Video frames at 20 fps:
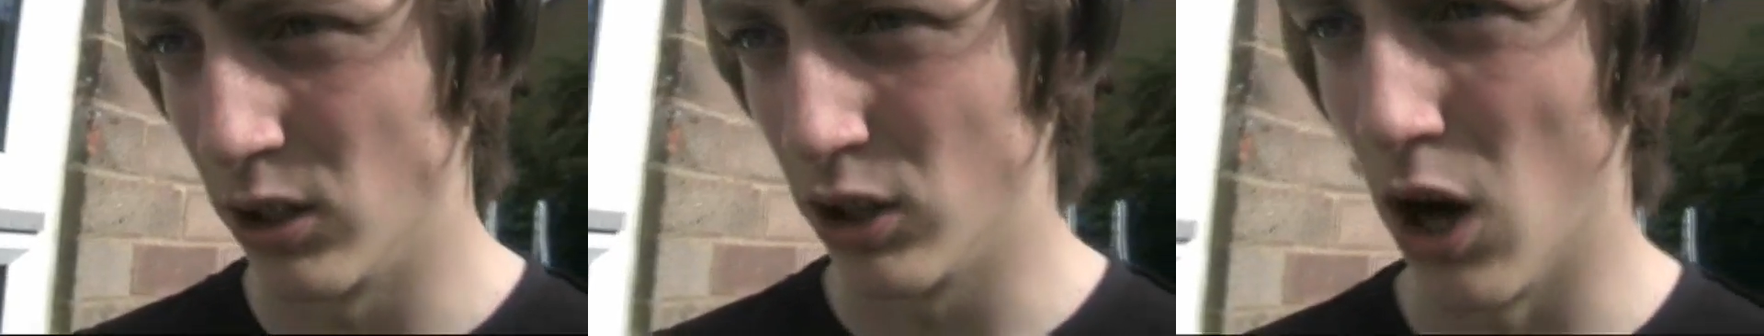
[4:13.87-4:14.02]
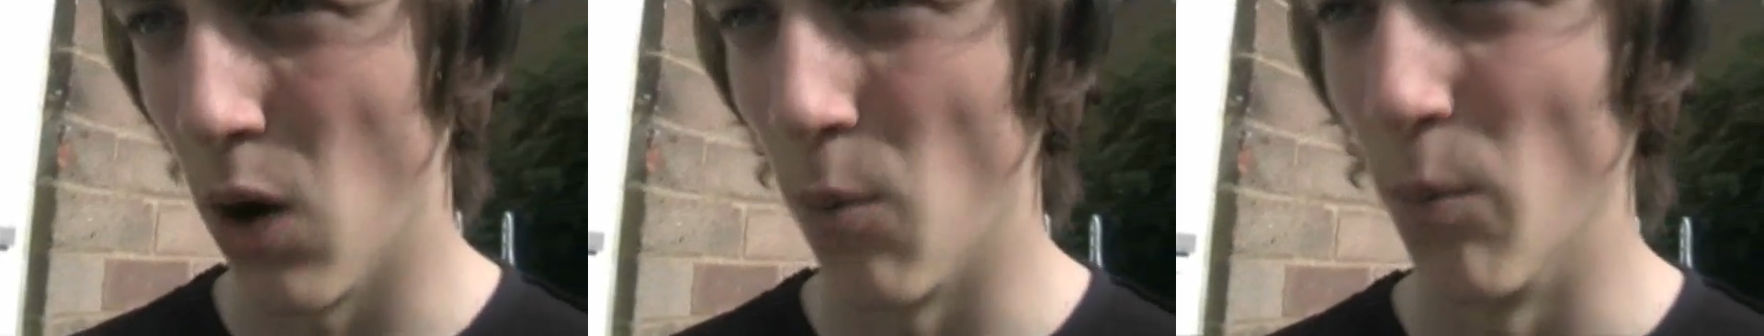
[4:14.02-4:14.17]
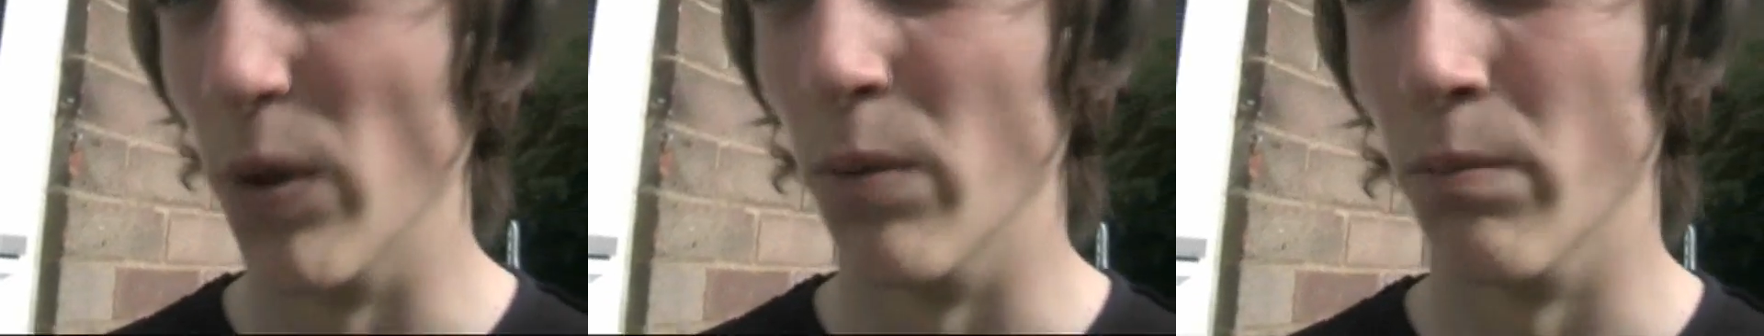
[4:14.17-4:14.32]

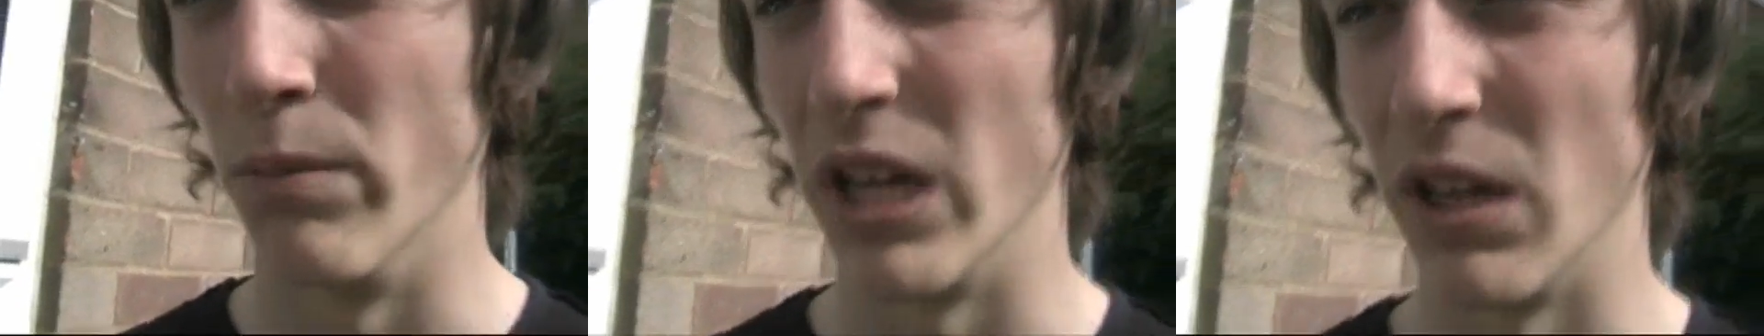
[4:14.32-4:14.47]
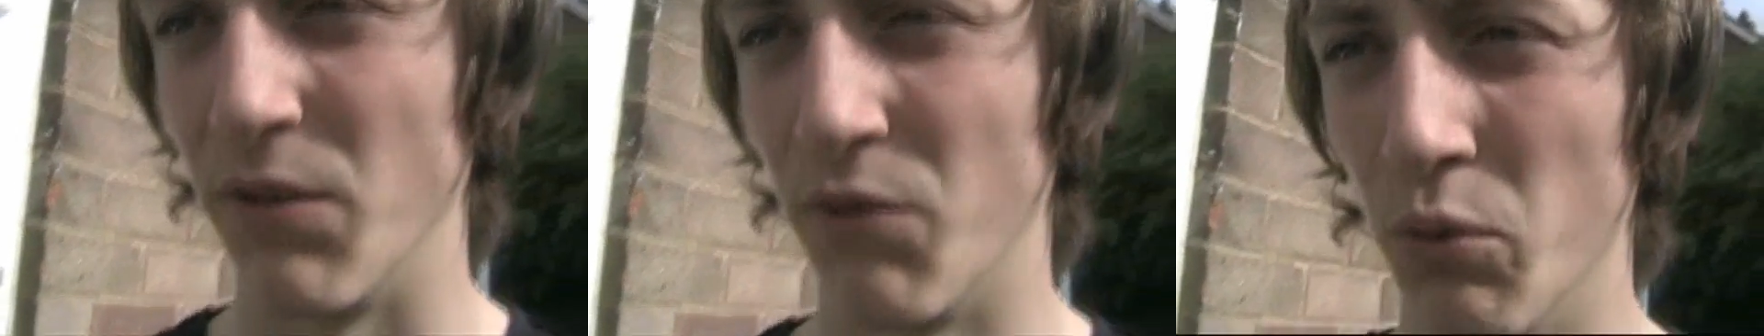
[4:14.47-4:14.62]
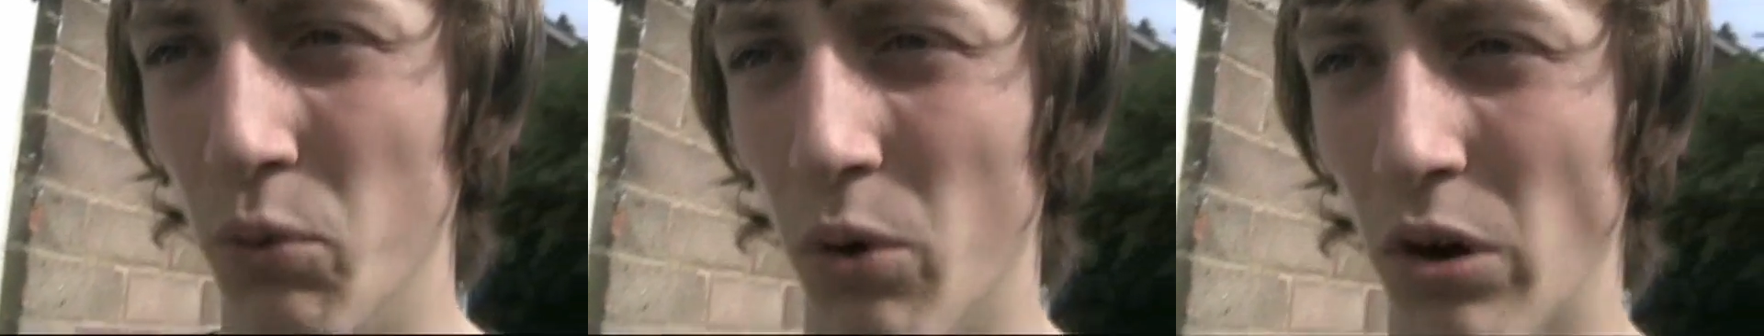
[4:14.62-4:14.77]
come with
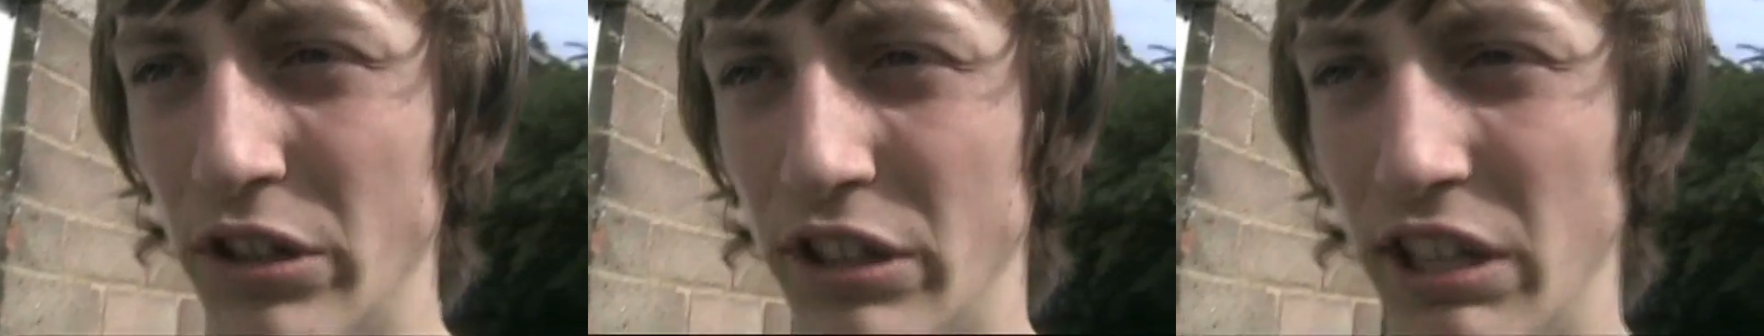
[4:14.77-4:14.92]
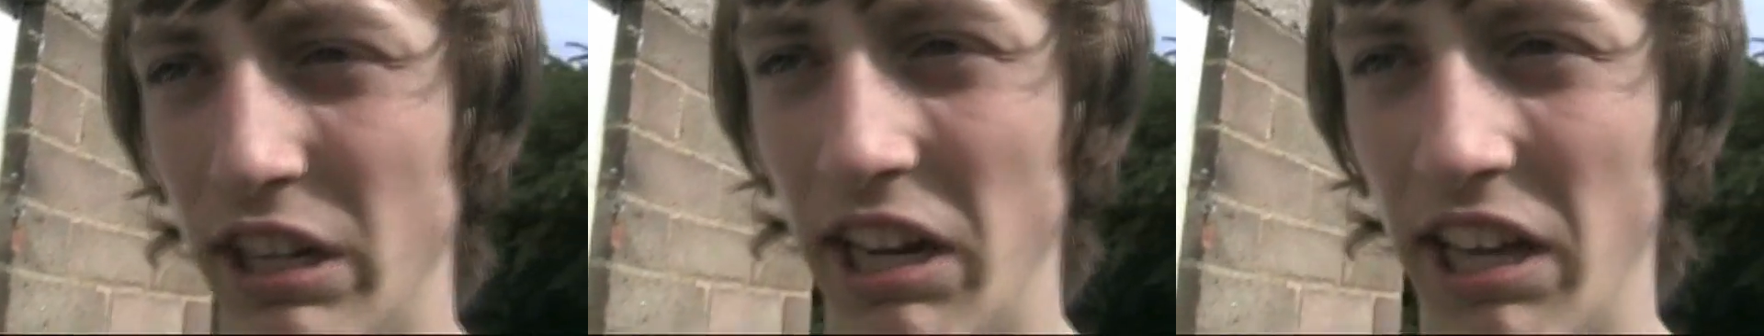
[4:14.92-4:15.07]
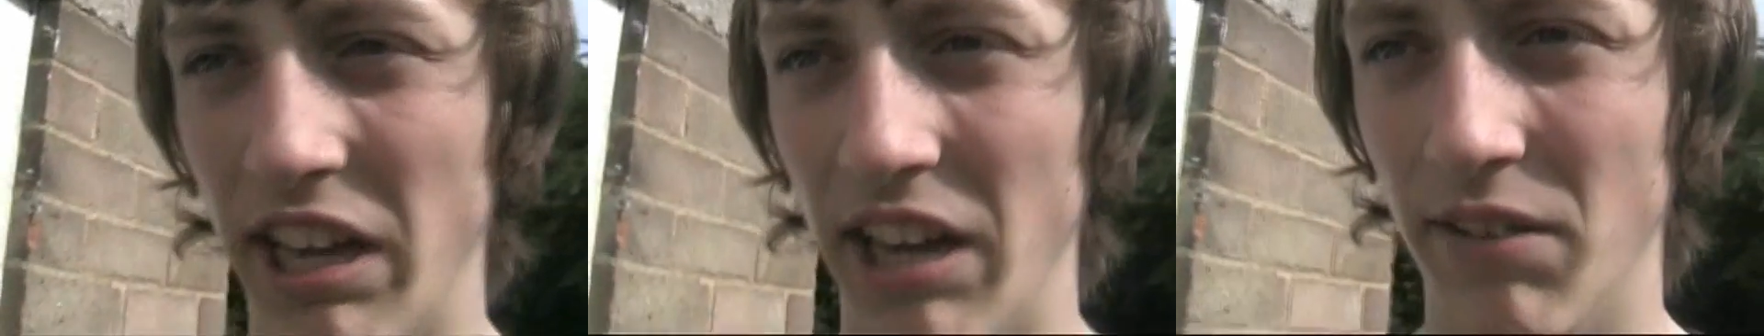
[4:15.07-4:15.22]
me if you
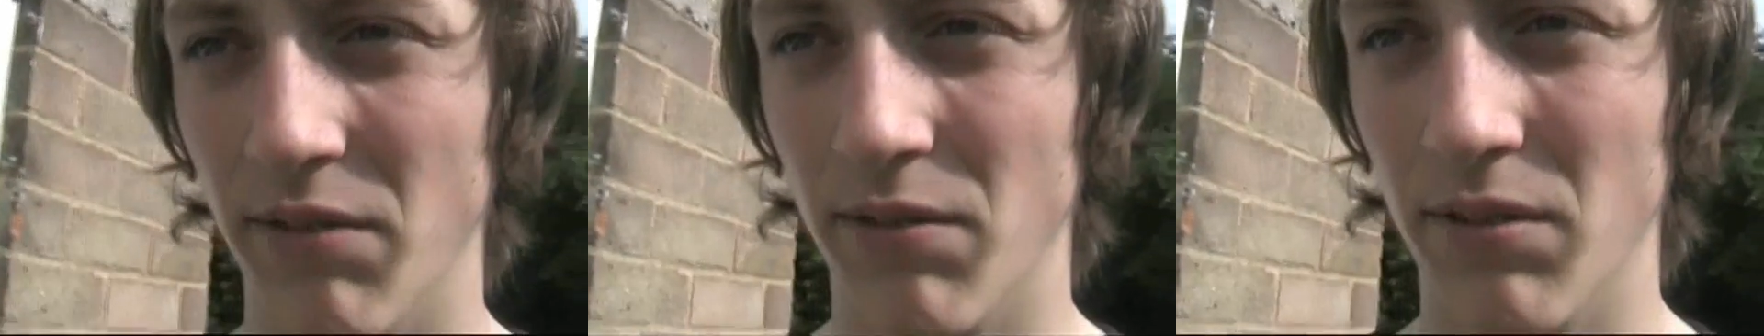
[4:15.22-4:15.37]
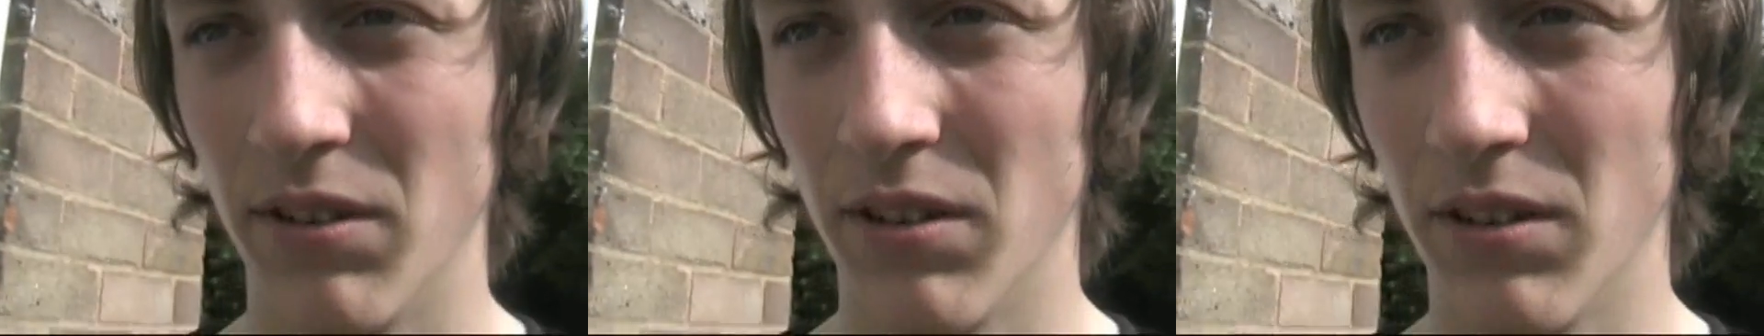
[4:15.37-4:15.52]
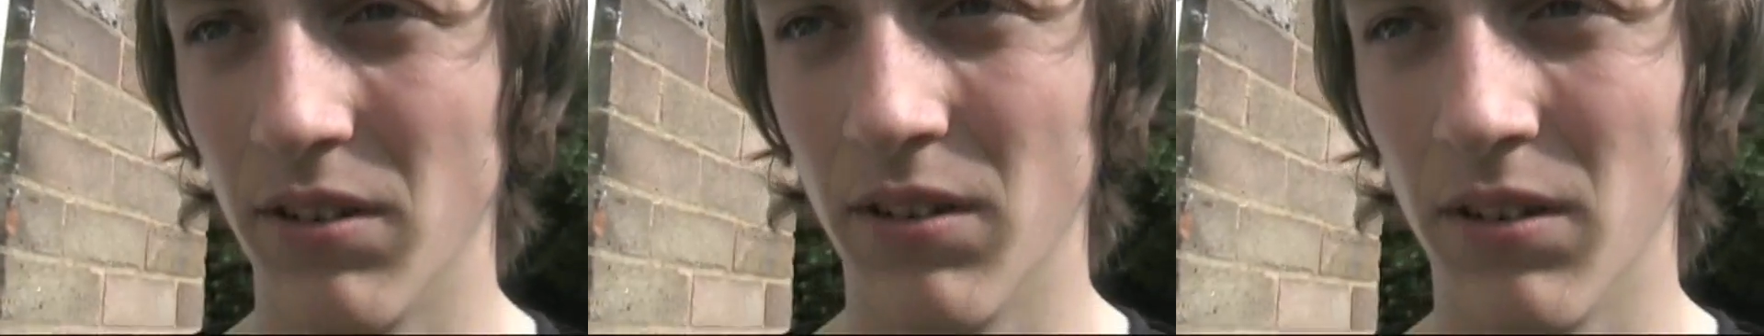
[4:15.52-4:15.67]
want to
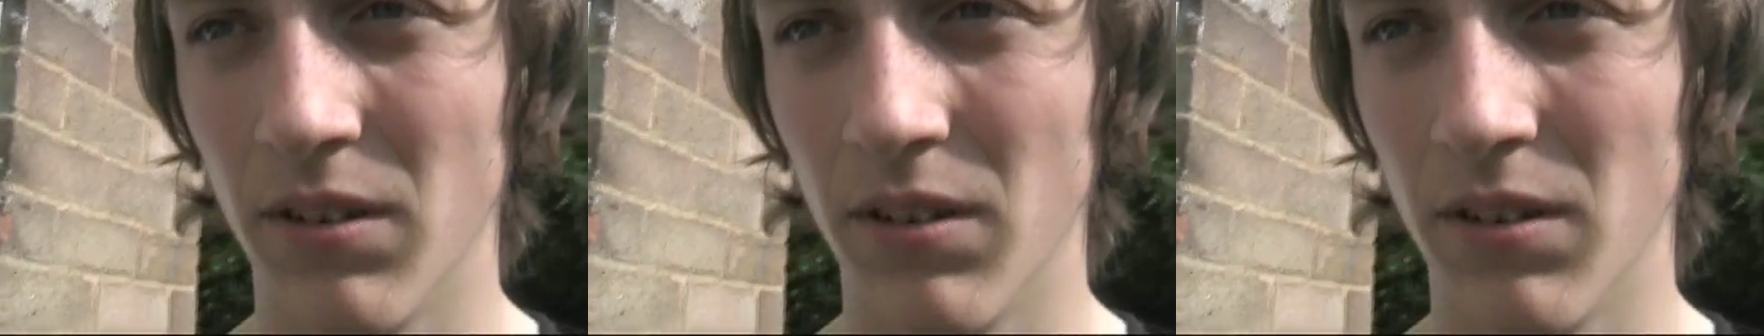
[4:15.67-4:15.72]
live